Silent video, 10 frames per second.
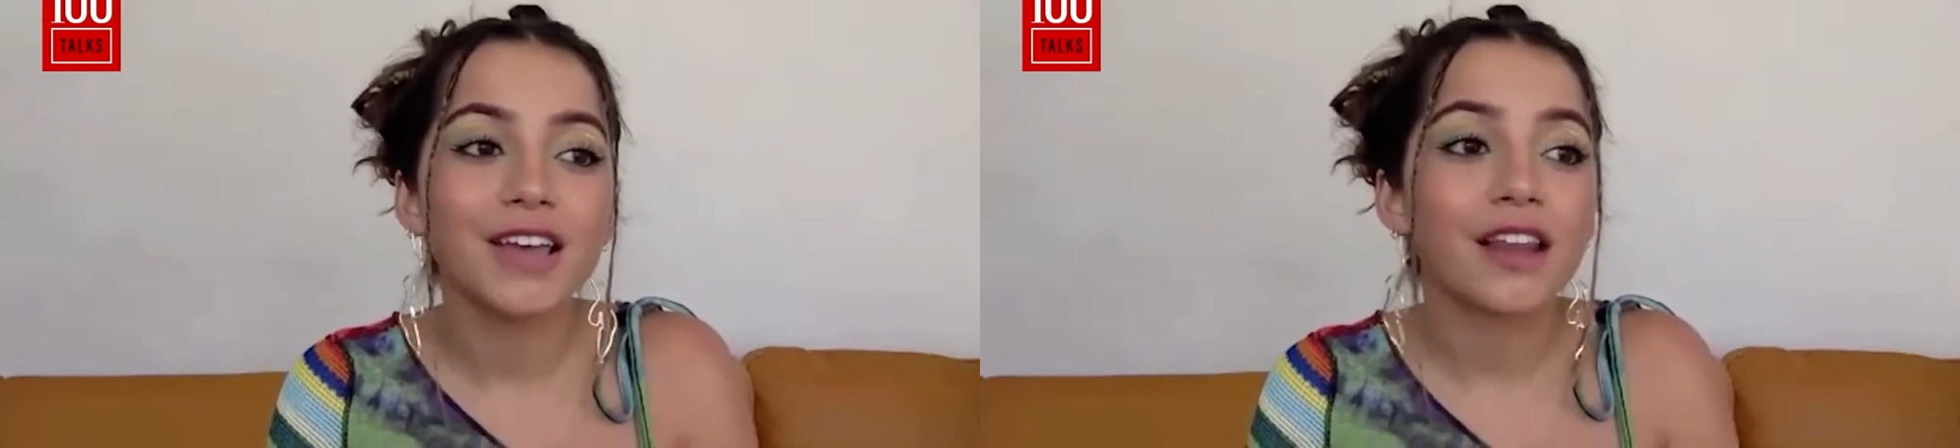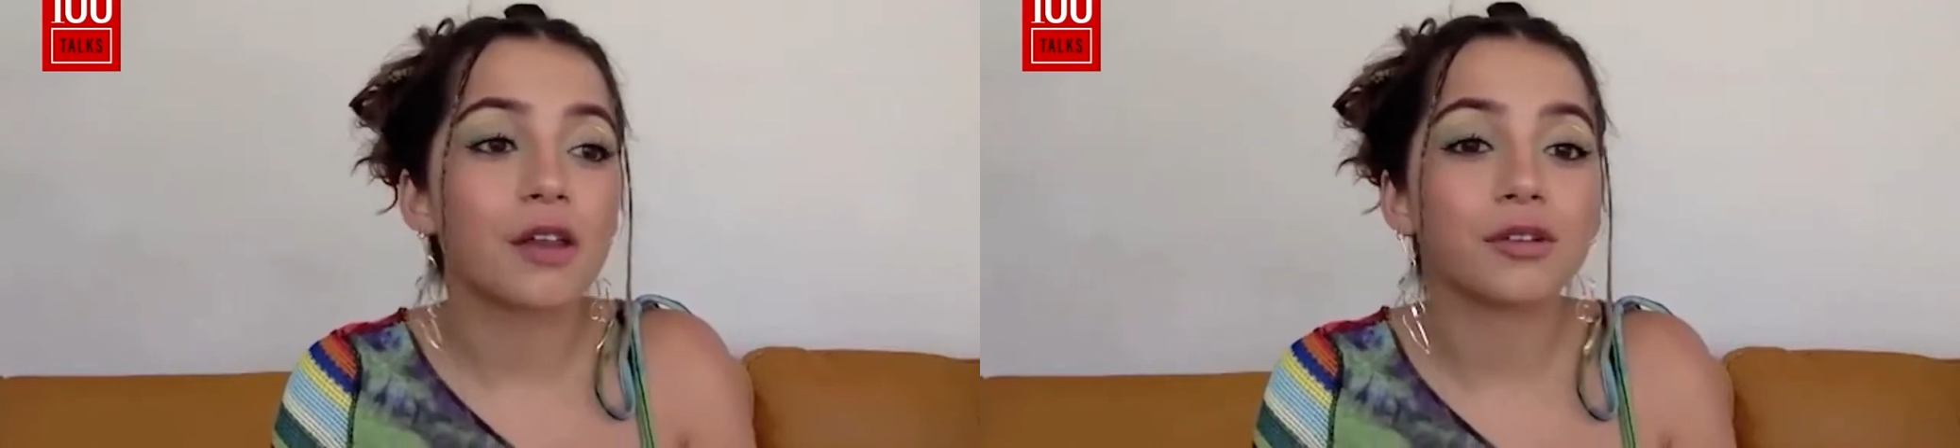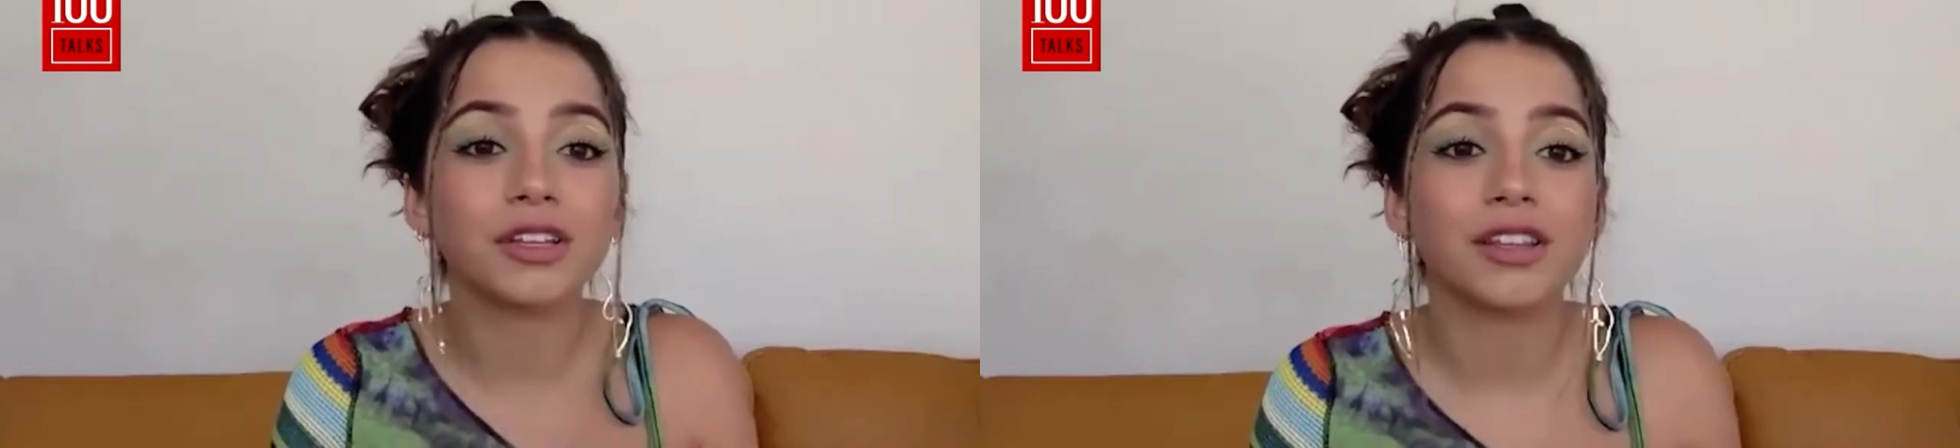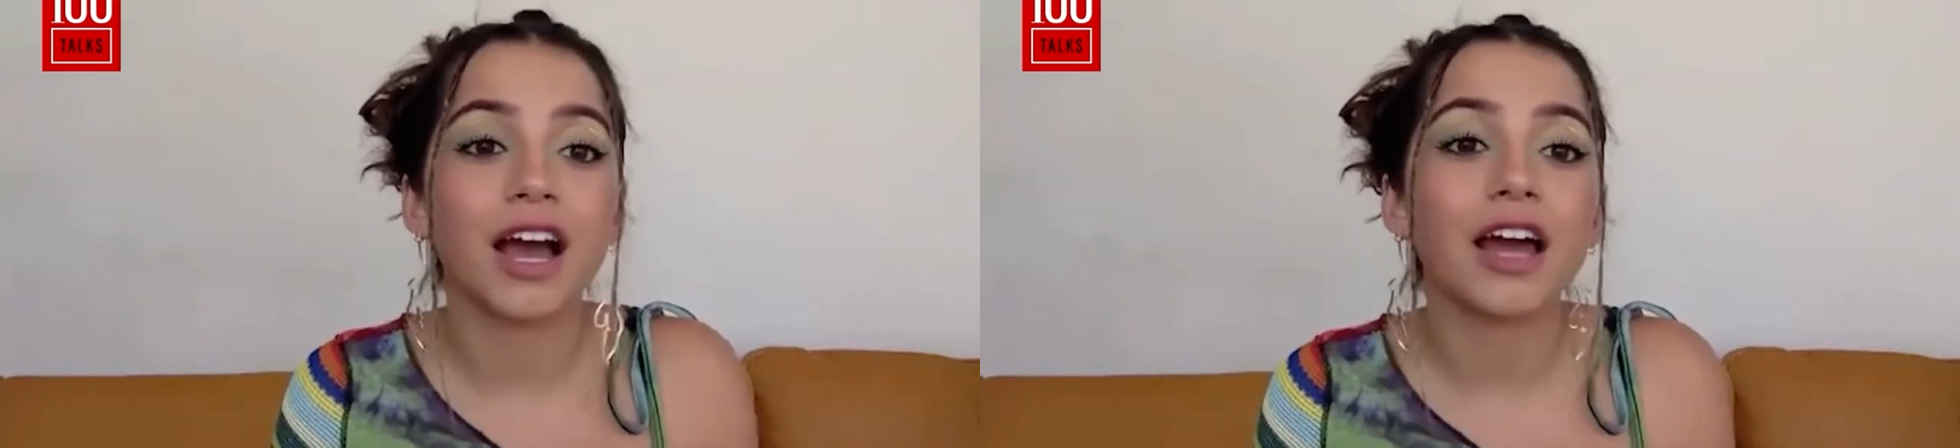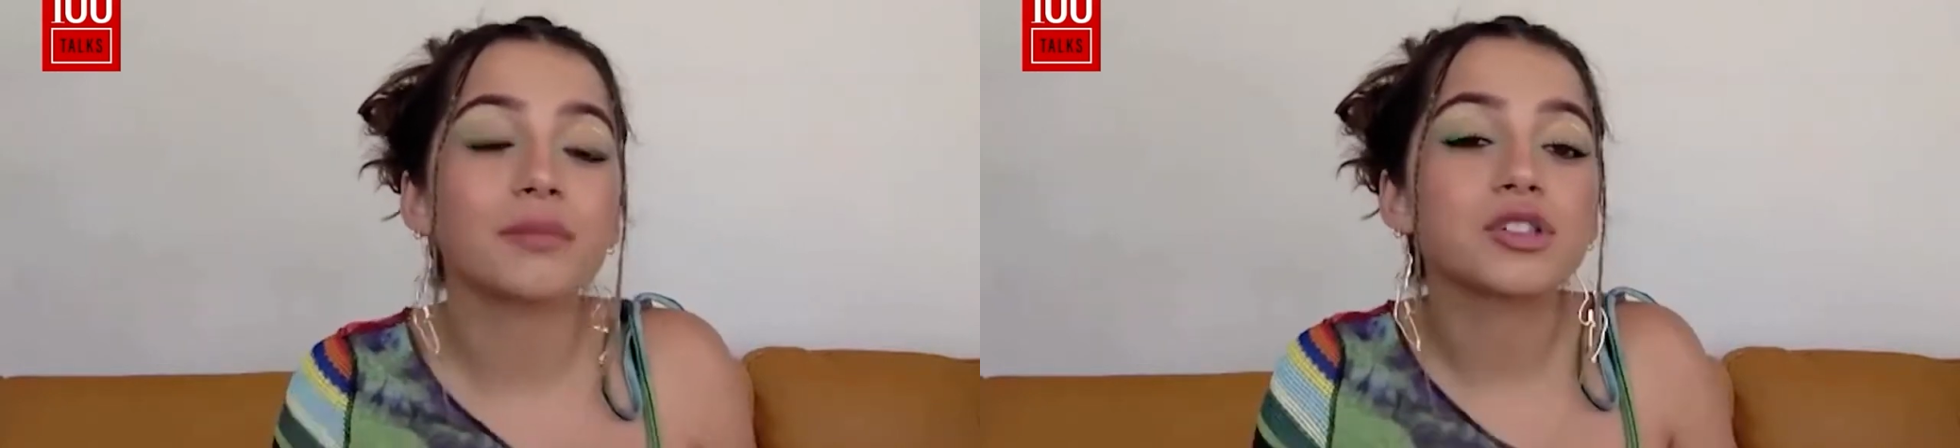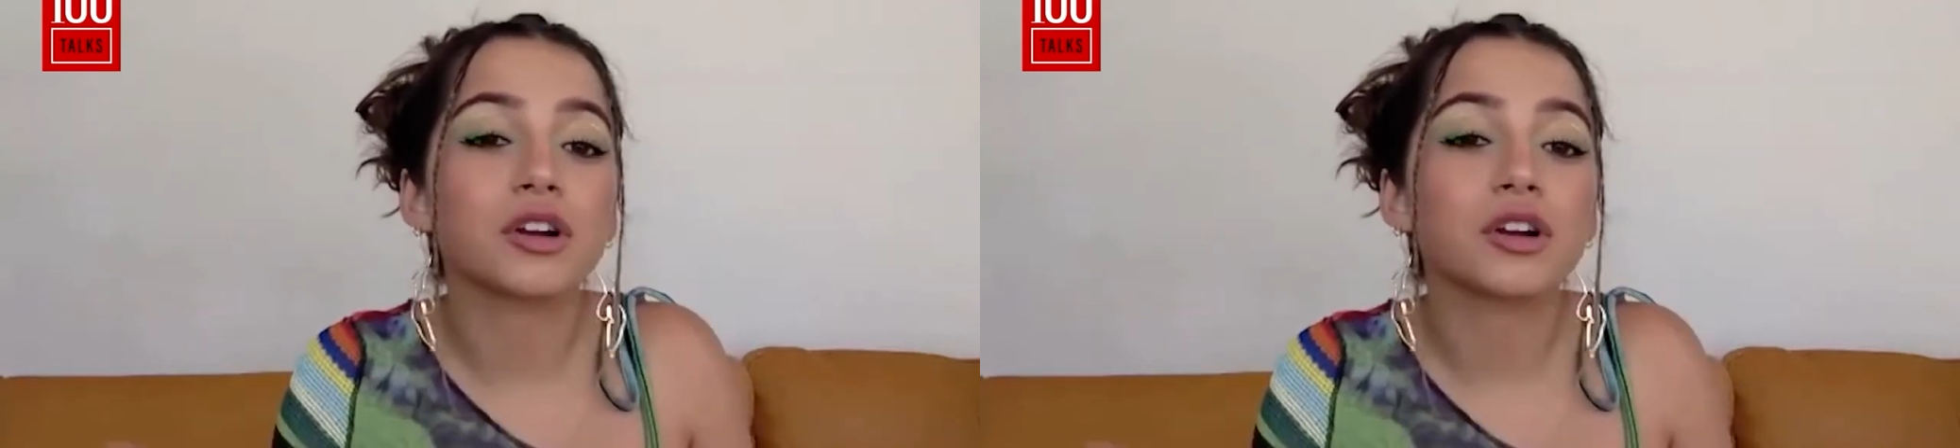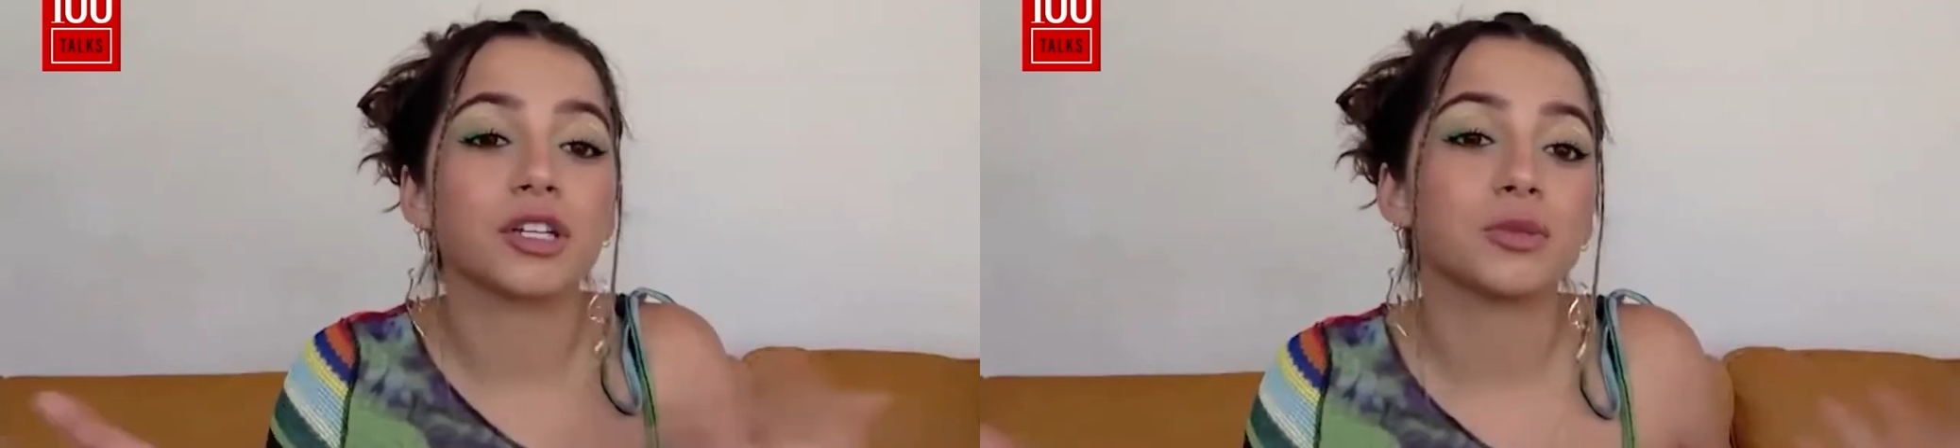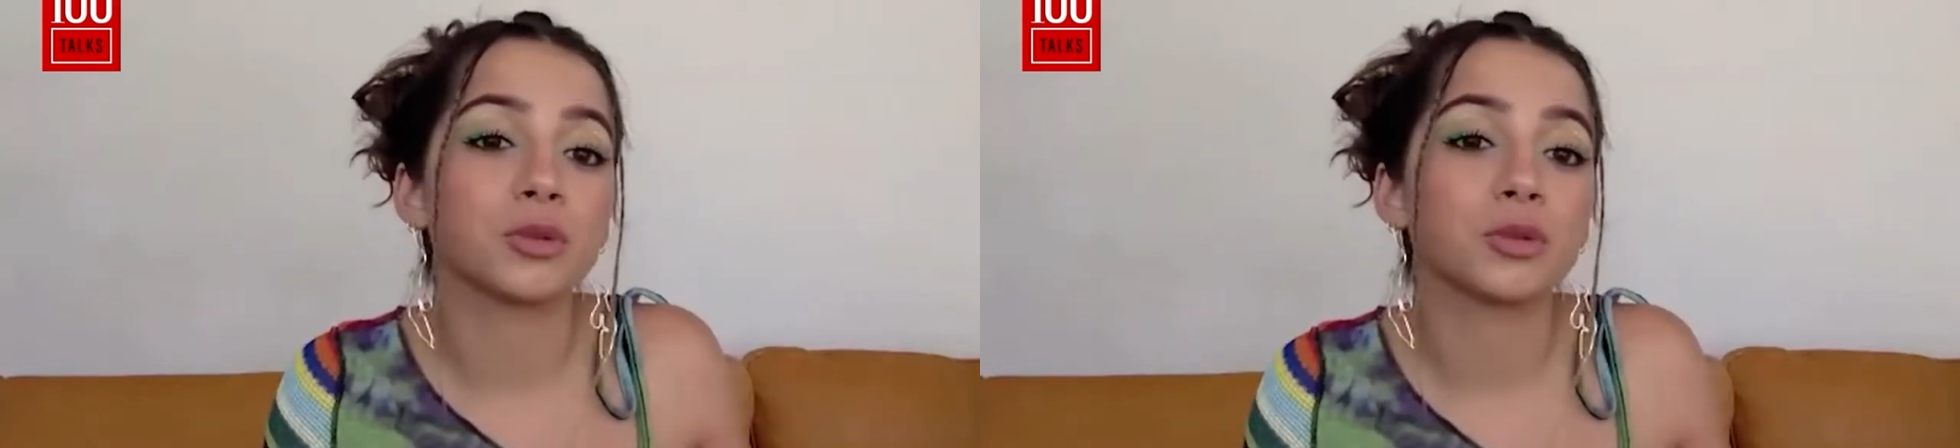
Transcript: Not only that, I'm starting to